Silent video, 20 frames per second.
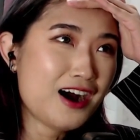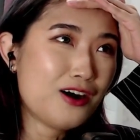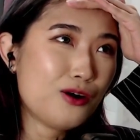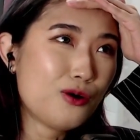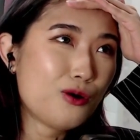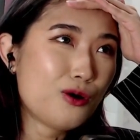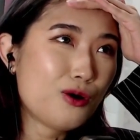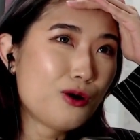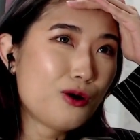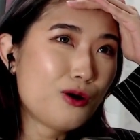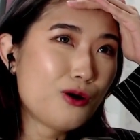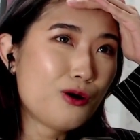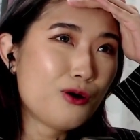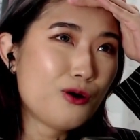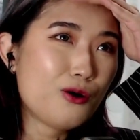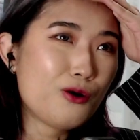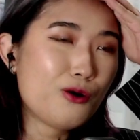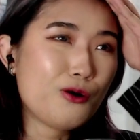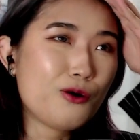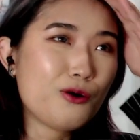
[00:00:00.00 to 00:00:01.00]

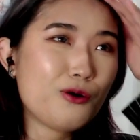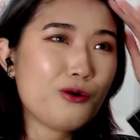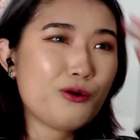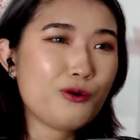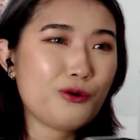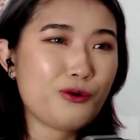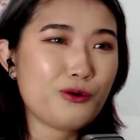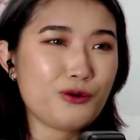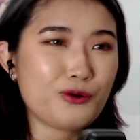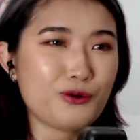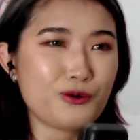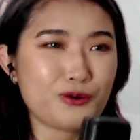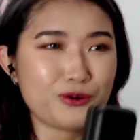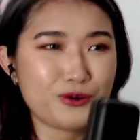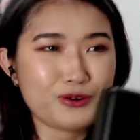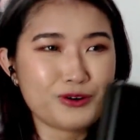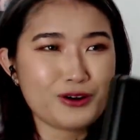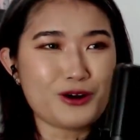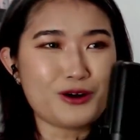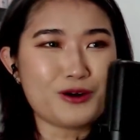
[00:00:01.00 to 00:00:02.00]

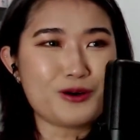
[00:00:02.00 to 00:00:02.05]
Ooh.